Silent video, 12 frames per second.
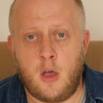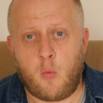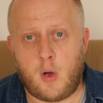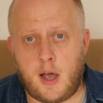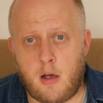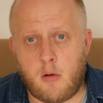
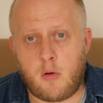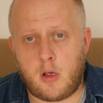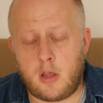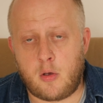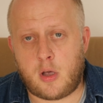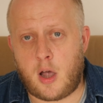Well,
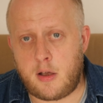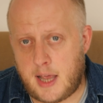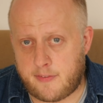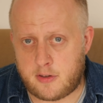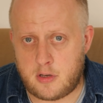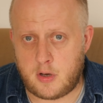you're going to
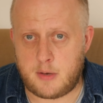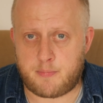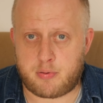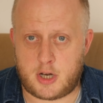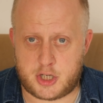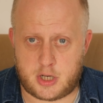have to do an
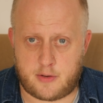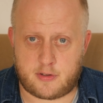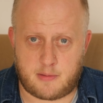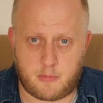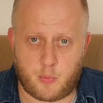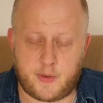impression of
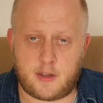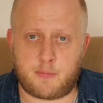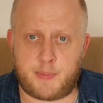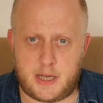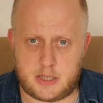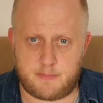someone with a
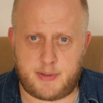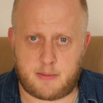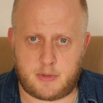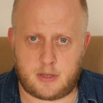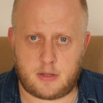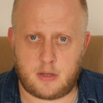speech
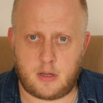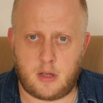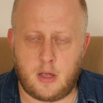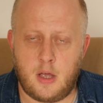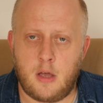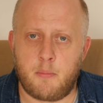impediment.
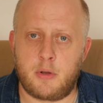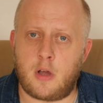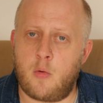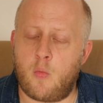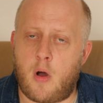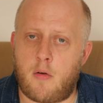But
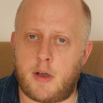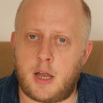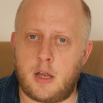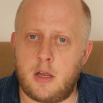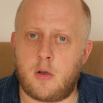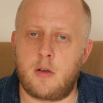don't
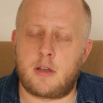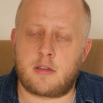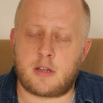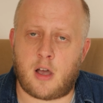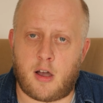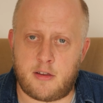worry, you can
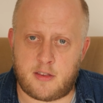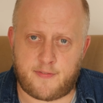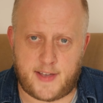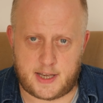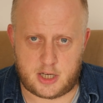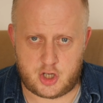disguise the
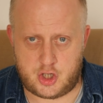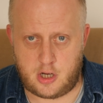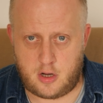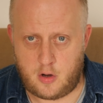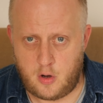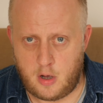fact it's
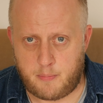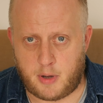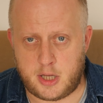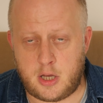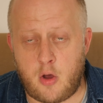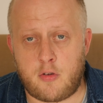you by
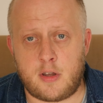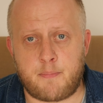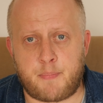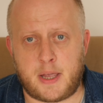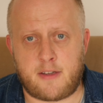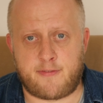using the
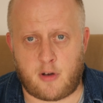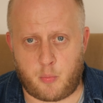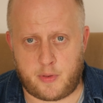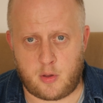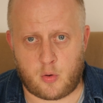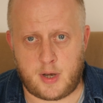big font
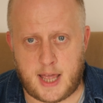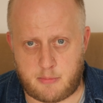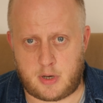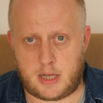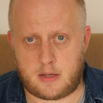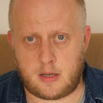with your name
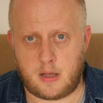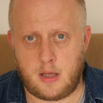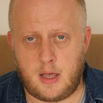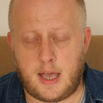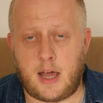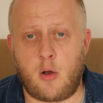on it.
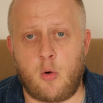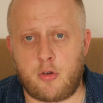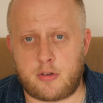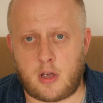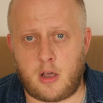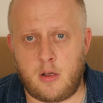
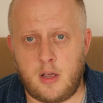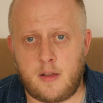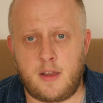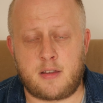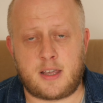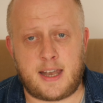Also,
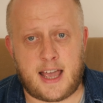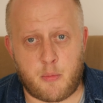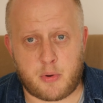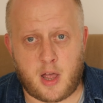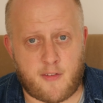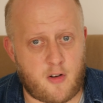this can
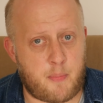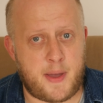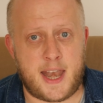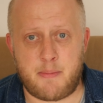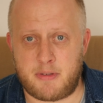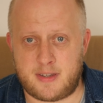help cover up
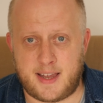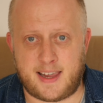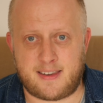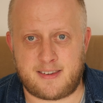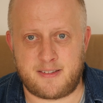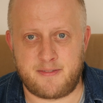any
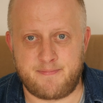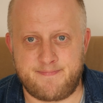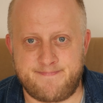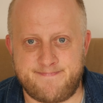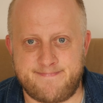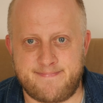mistakes.
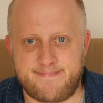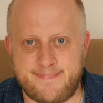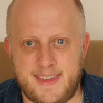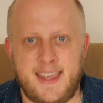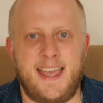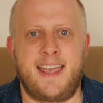
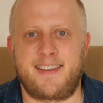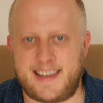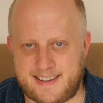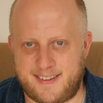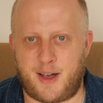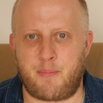Here's an
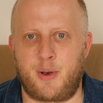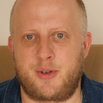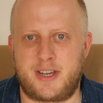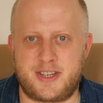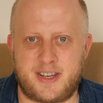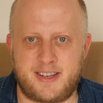example
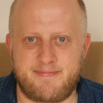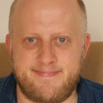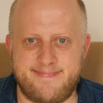audition.